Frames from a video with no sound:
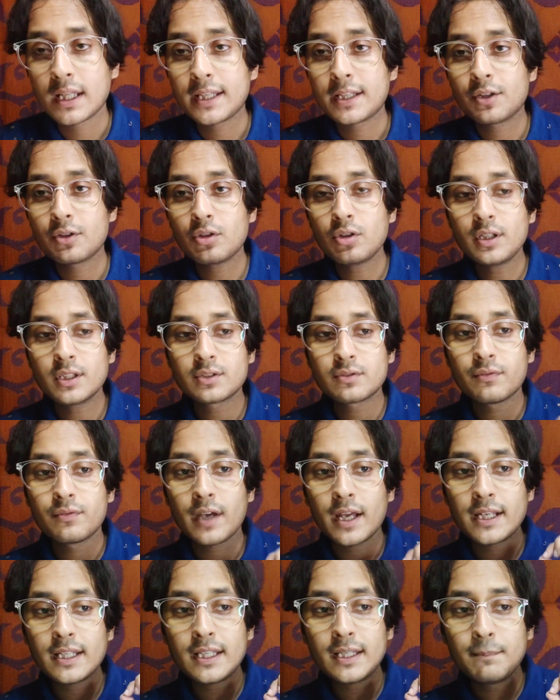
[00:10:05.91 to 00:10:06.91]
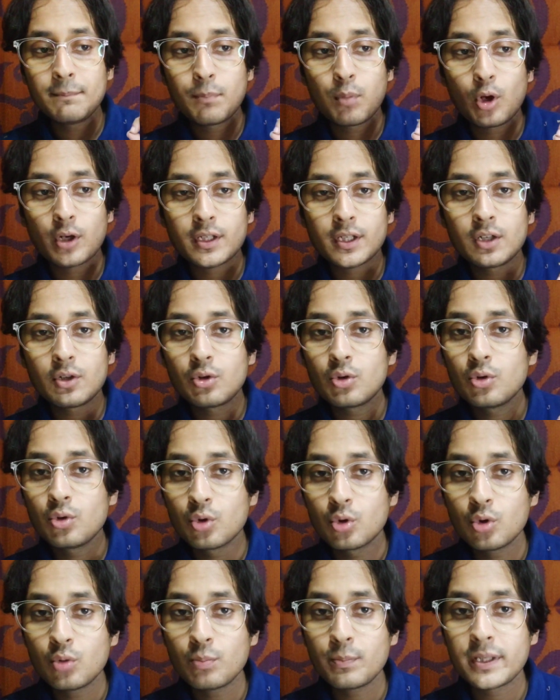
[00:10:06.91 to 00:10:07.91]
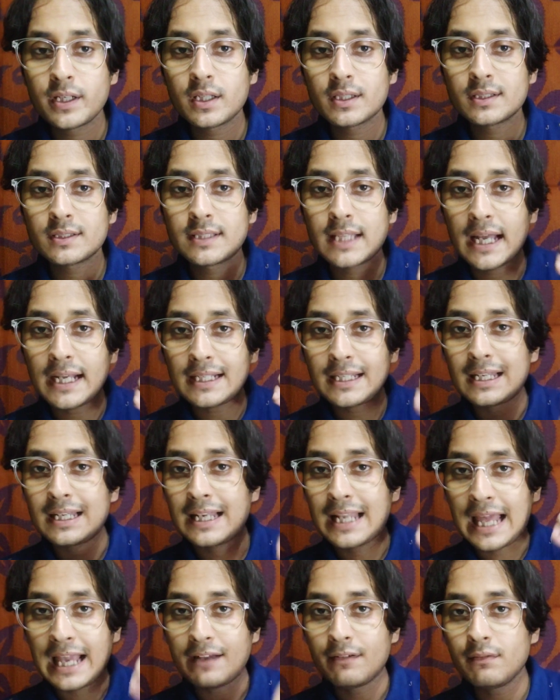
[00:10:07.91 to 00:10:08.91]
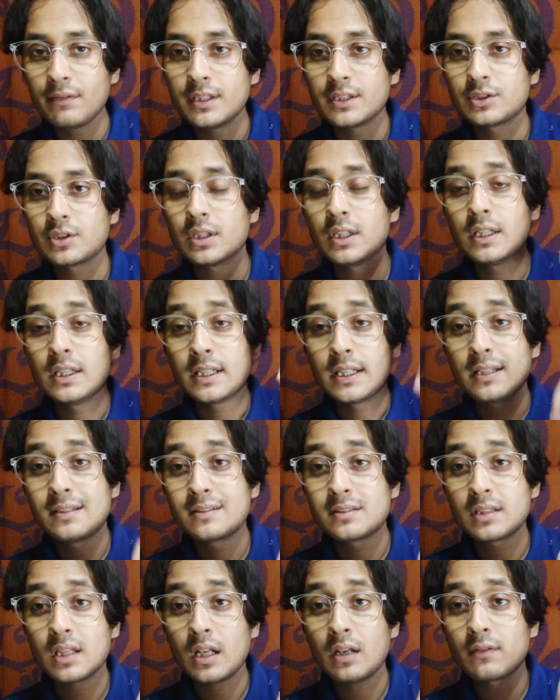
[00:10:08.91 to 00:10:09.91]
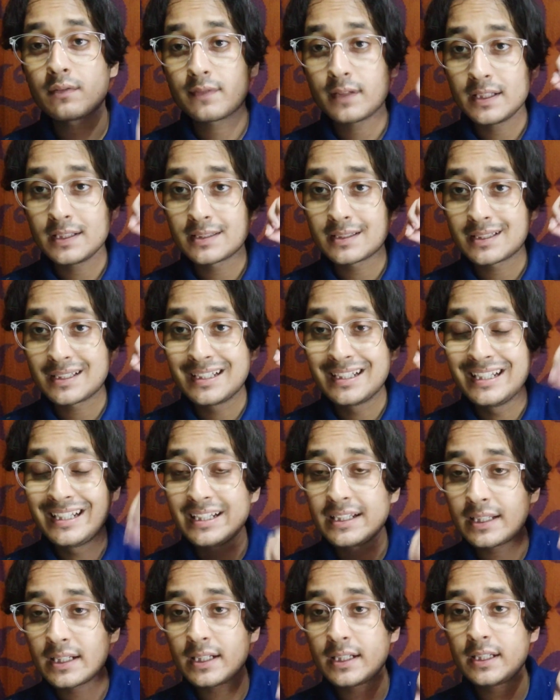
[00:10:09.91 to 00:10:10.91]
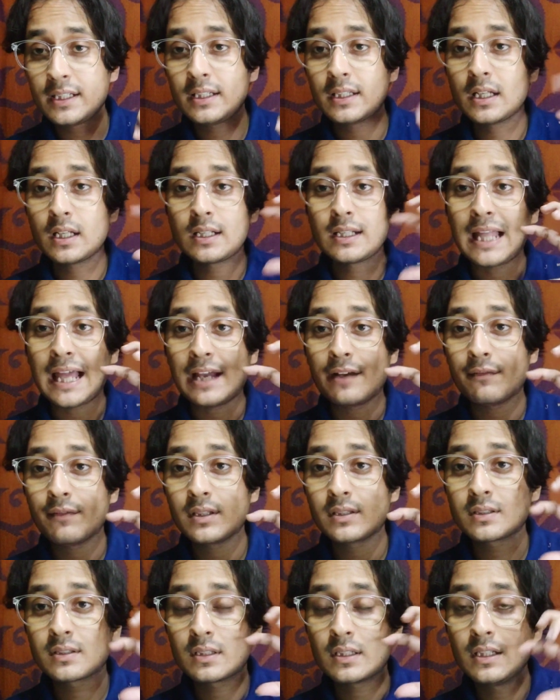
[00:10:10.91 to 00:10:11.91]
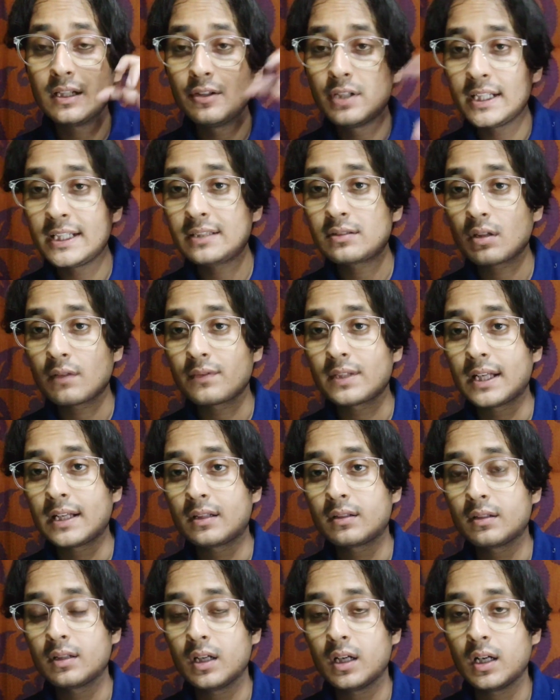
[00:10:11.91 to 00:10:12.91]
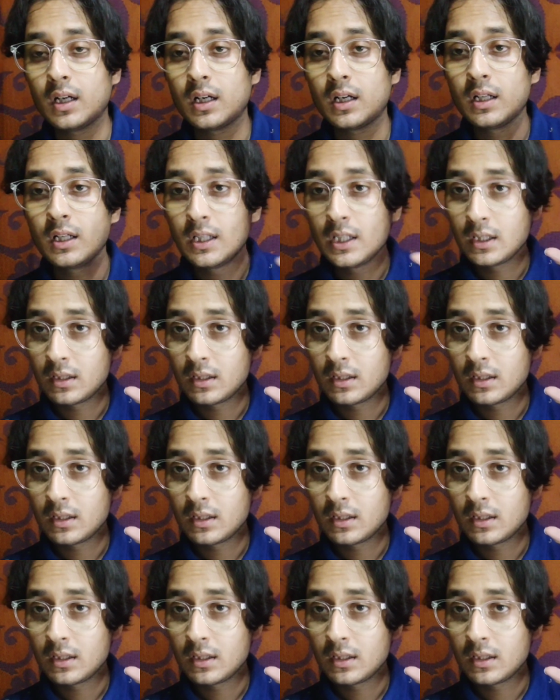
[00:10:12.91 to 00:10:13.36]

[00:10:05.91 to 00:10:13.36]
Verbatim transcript: like you know it's very important to know because that language itself is greeted in the language lyrics of that uh,